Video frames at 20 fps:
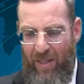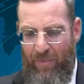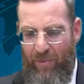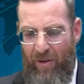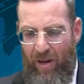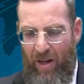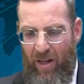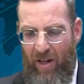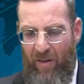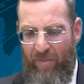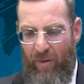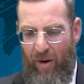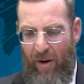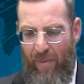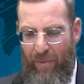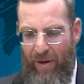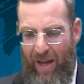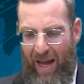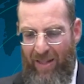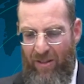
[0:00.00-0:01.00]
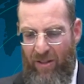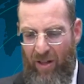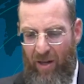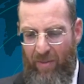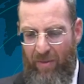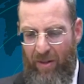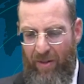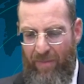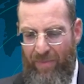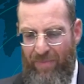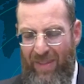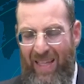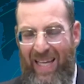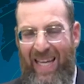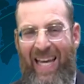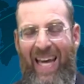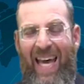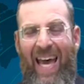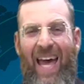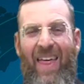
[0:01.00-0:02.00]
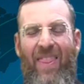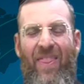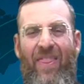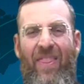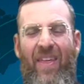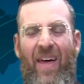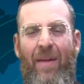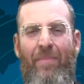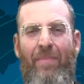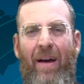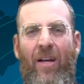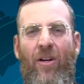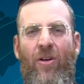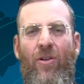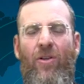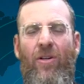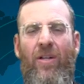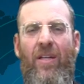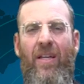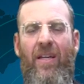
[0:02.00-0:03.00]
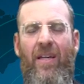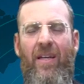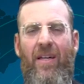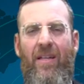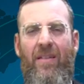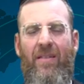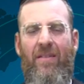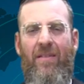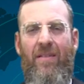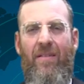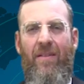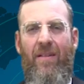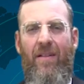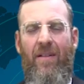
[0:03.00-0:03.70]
the bracha boy priya adama, and then by cooking it,